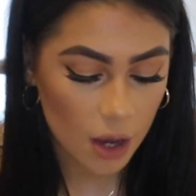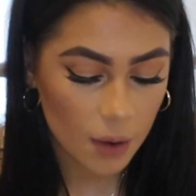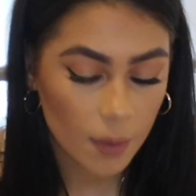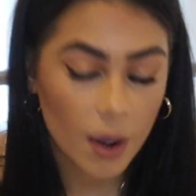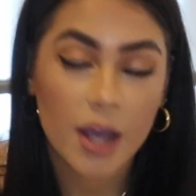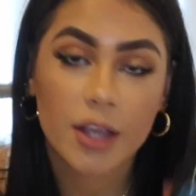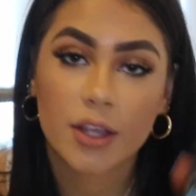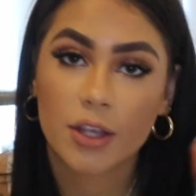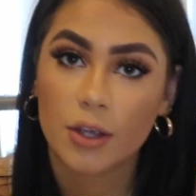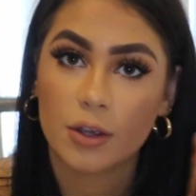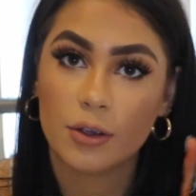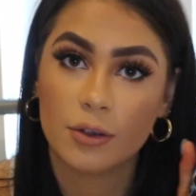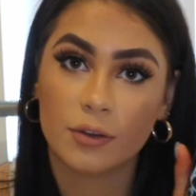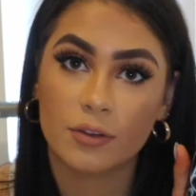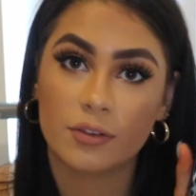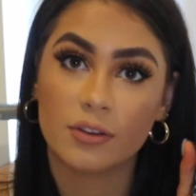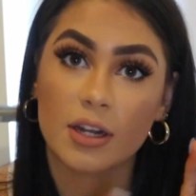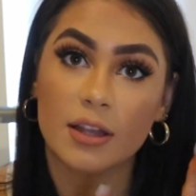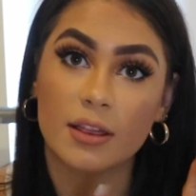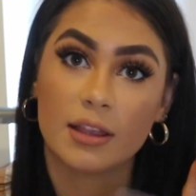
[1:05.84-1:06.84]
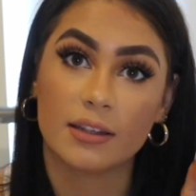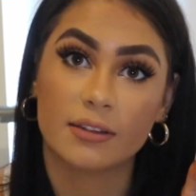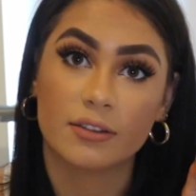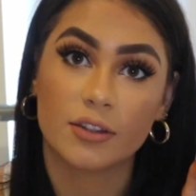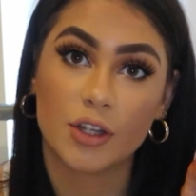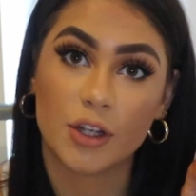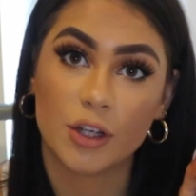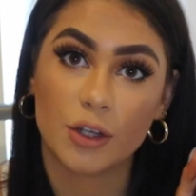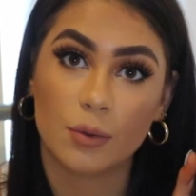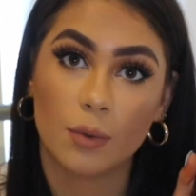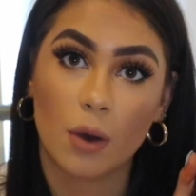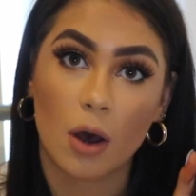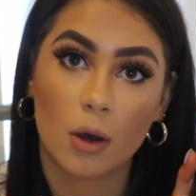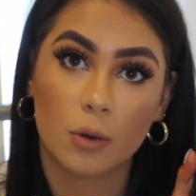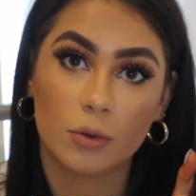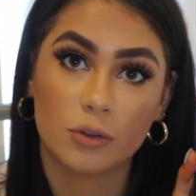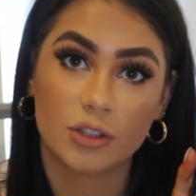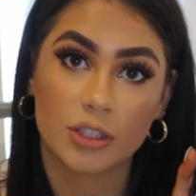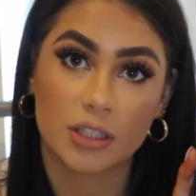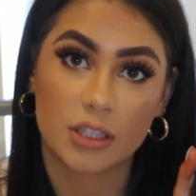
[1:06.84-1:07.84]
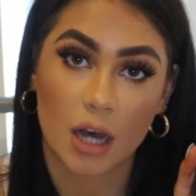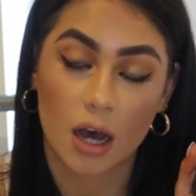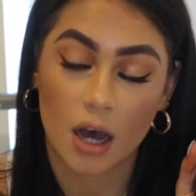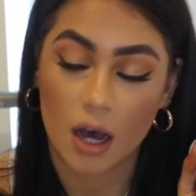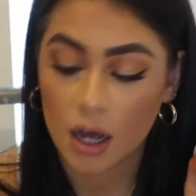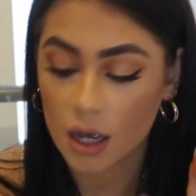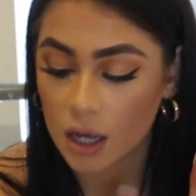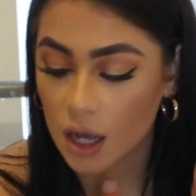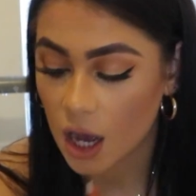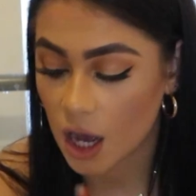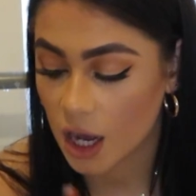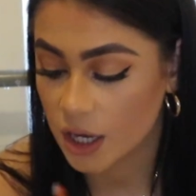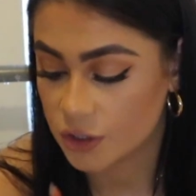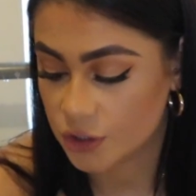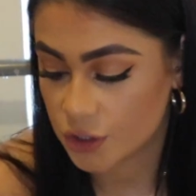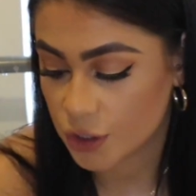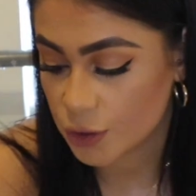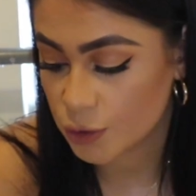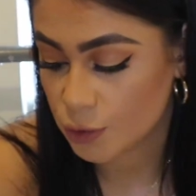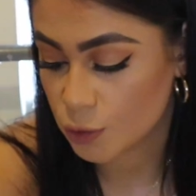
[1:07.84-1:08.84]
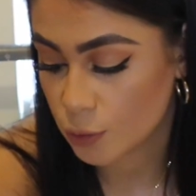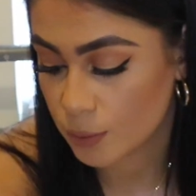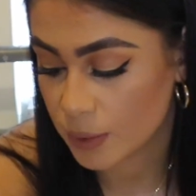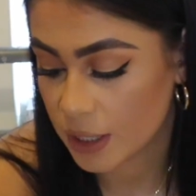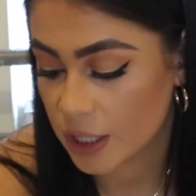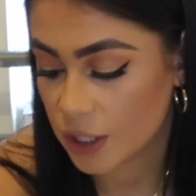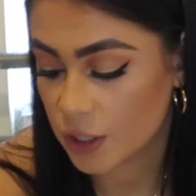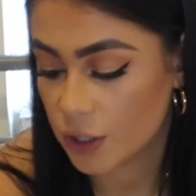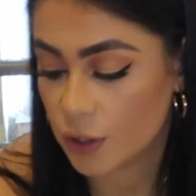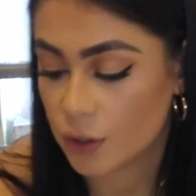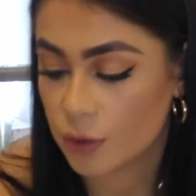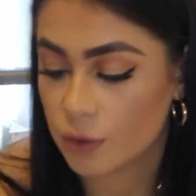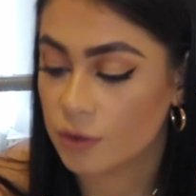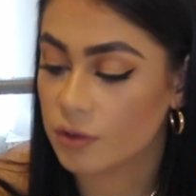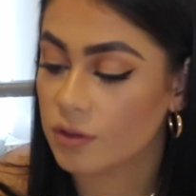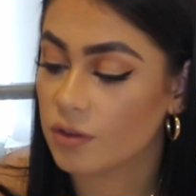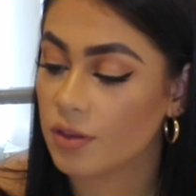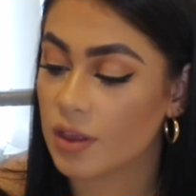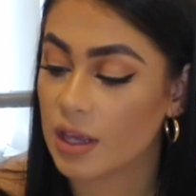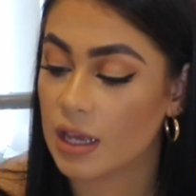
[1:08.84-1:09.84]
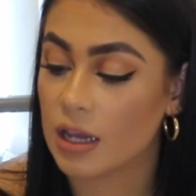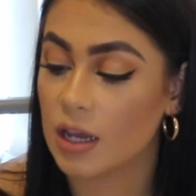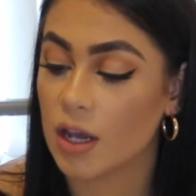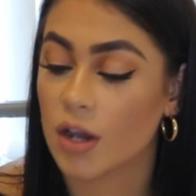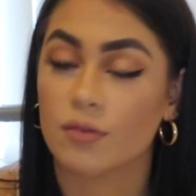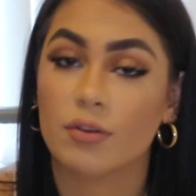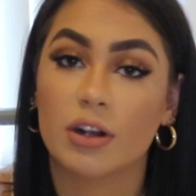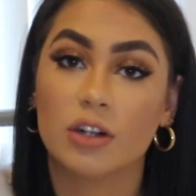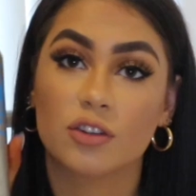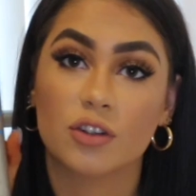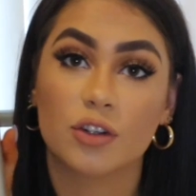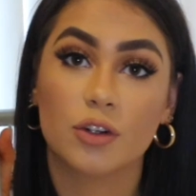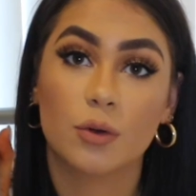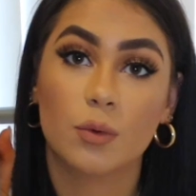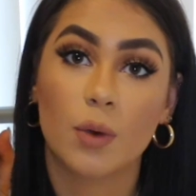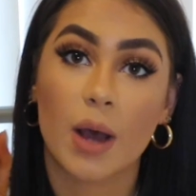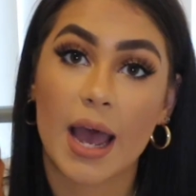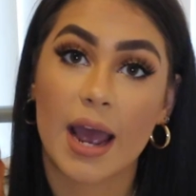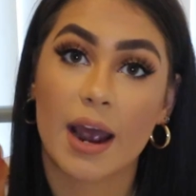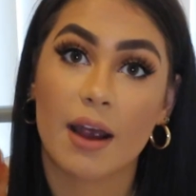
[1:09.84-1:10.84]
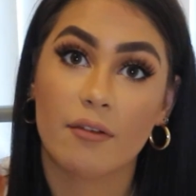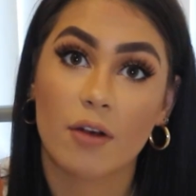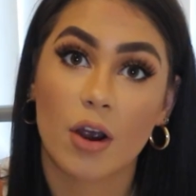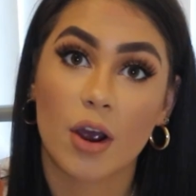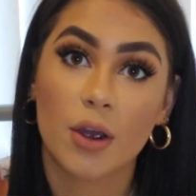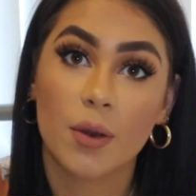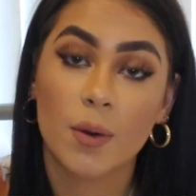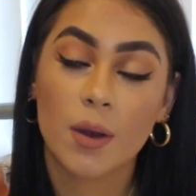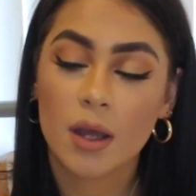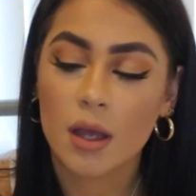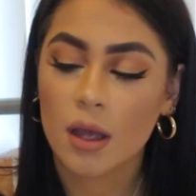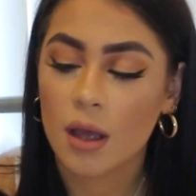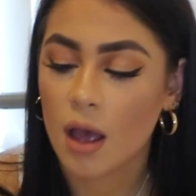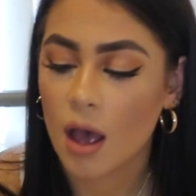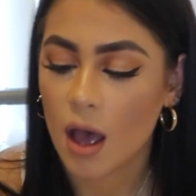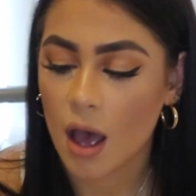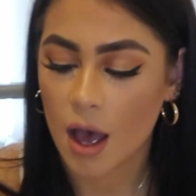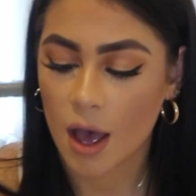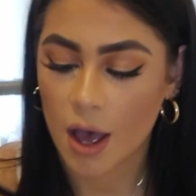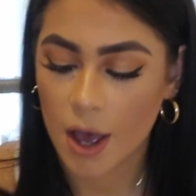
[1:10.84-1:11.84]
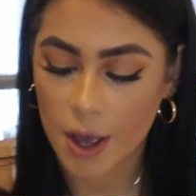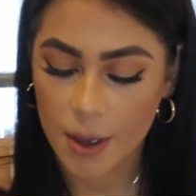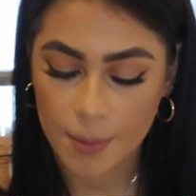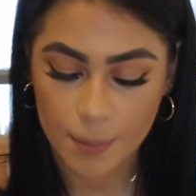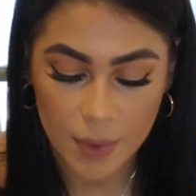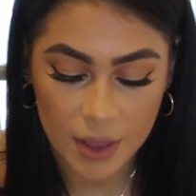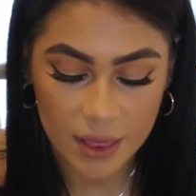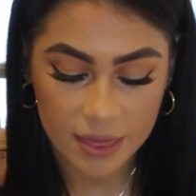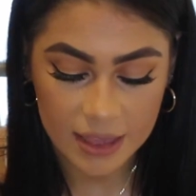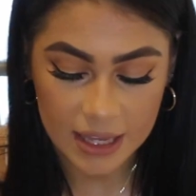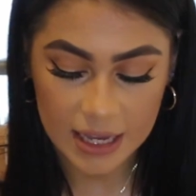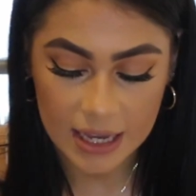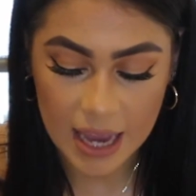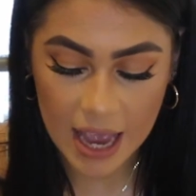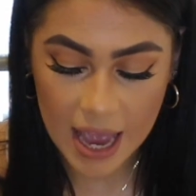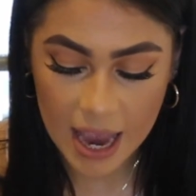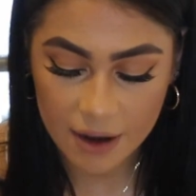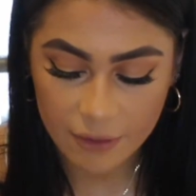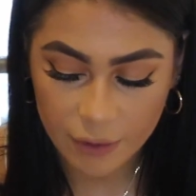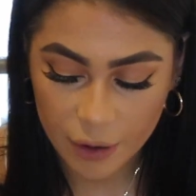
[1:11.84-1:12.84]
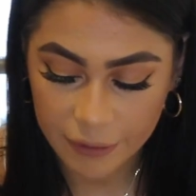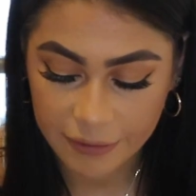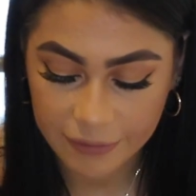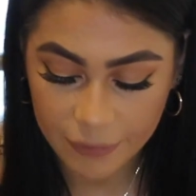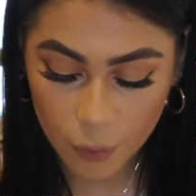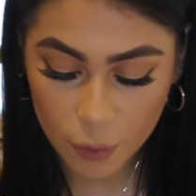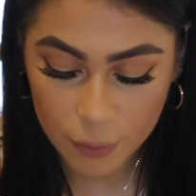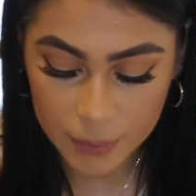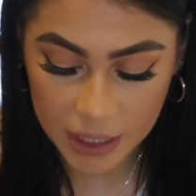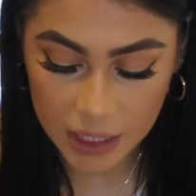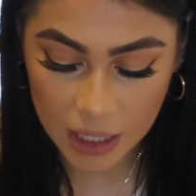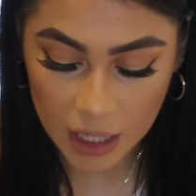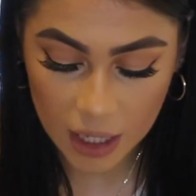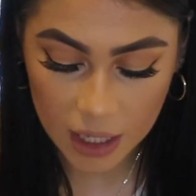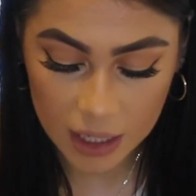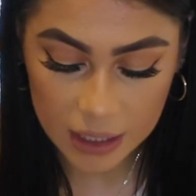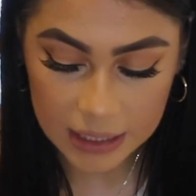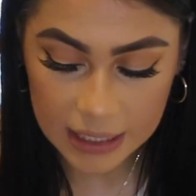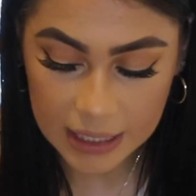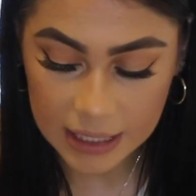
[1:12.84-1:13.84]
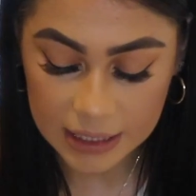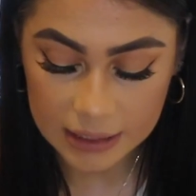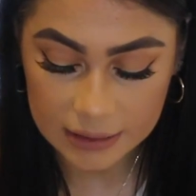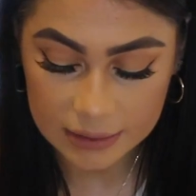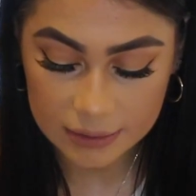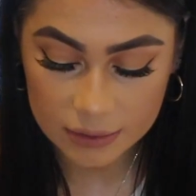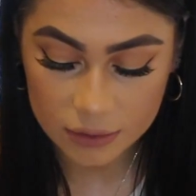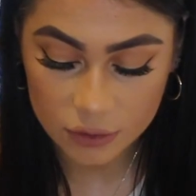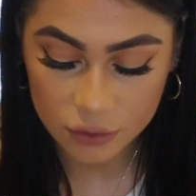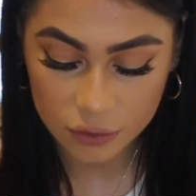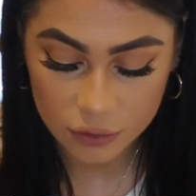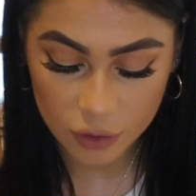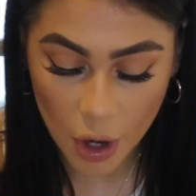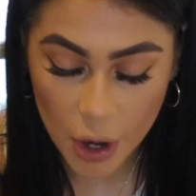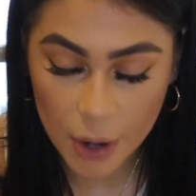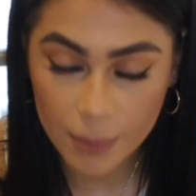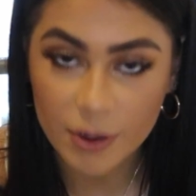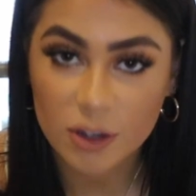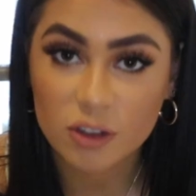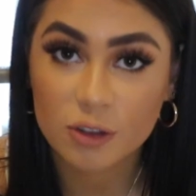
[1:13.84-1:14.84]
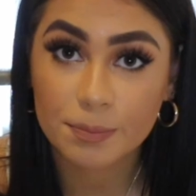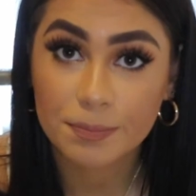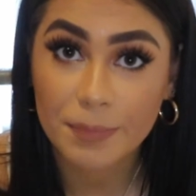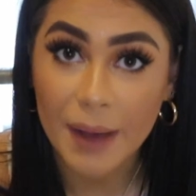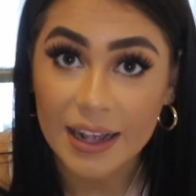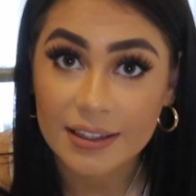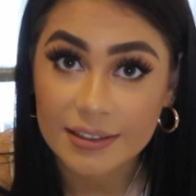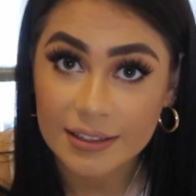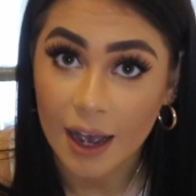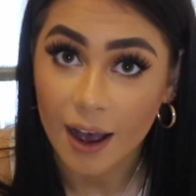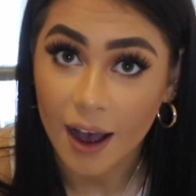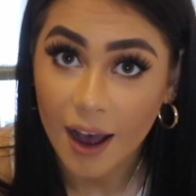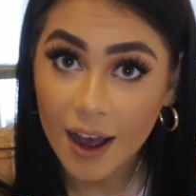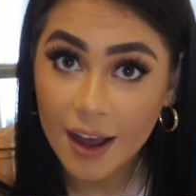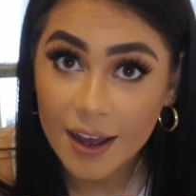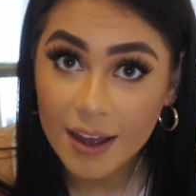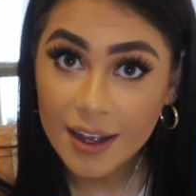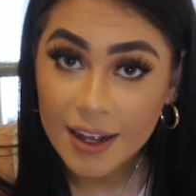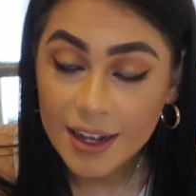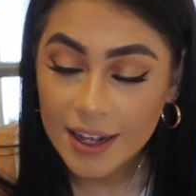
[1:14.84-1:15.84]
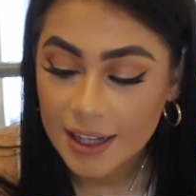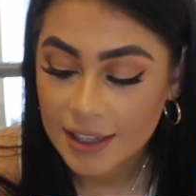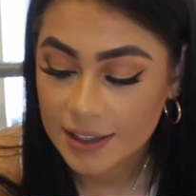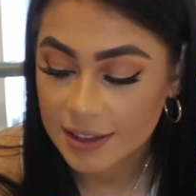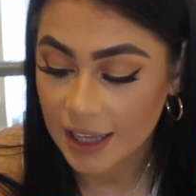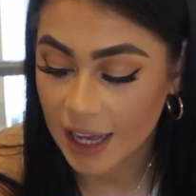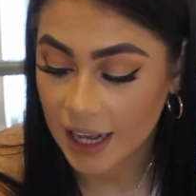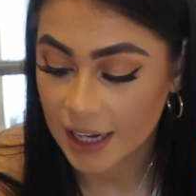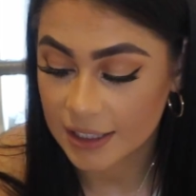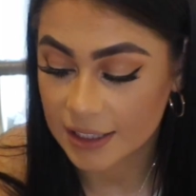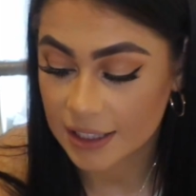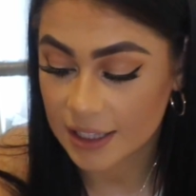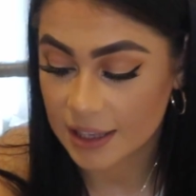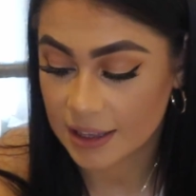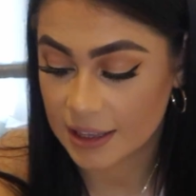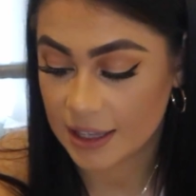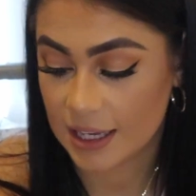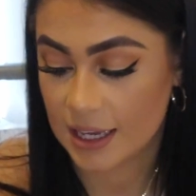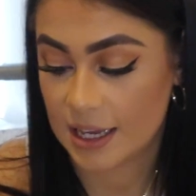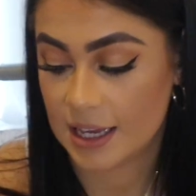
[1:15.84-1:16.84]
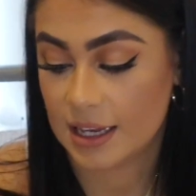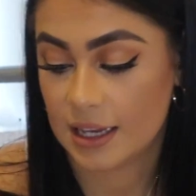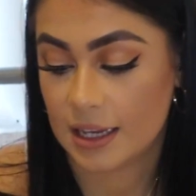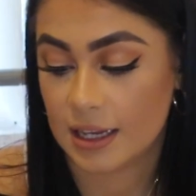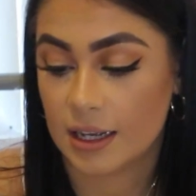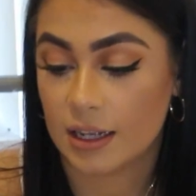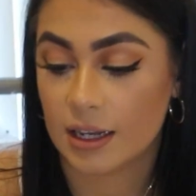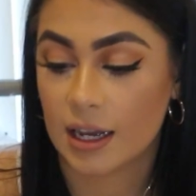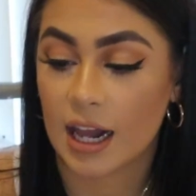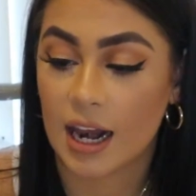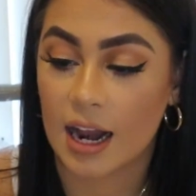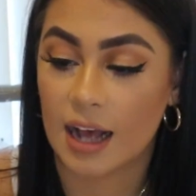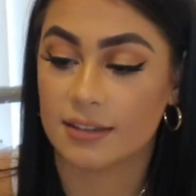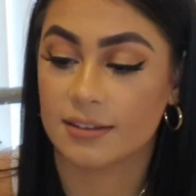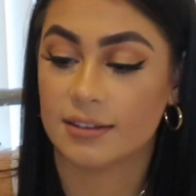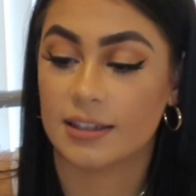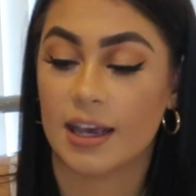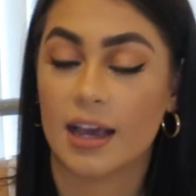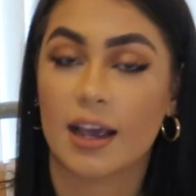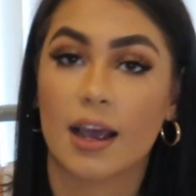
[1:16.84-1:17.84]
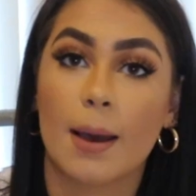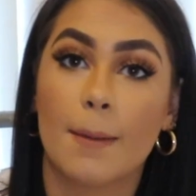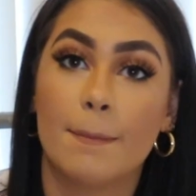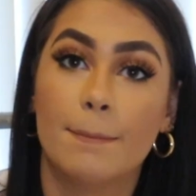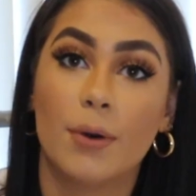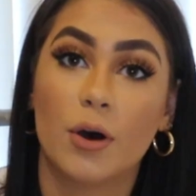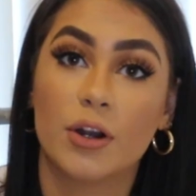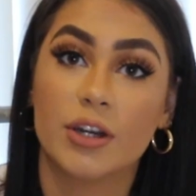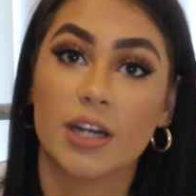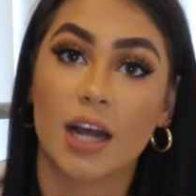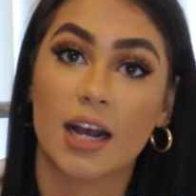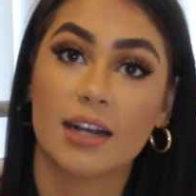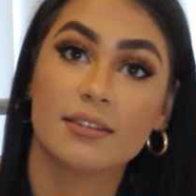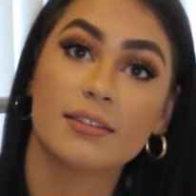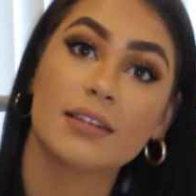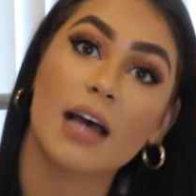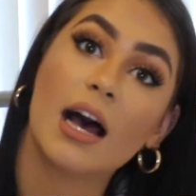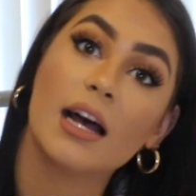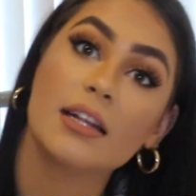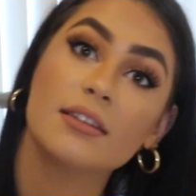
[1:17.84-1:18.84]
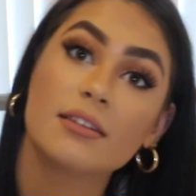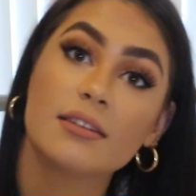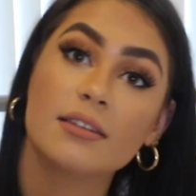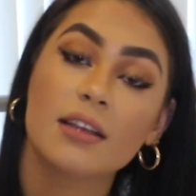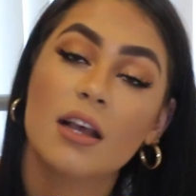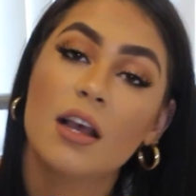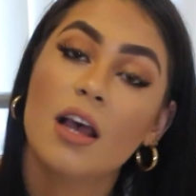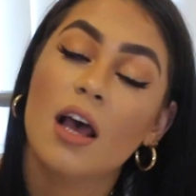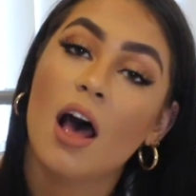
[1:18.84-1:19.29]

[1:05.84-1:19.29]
I used this new Ultra Dark. I do normally use the original Aero. The Aero formula is so much better than the classic Bondi Sands.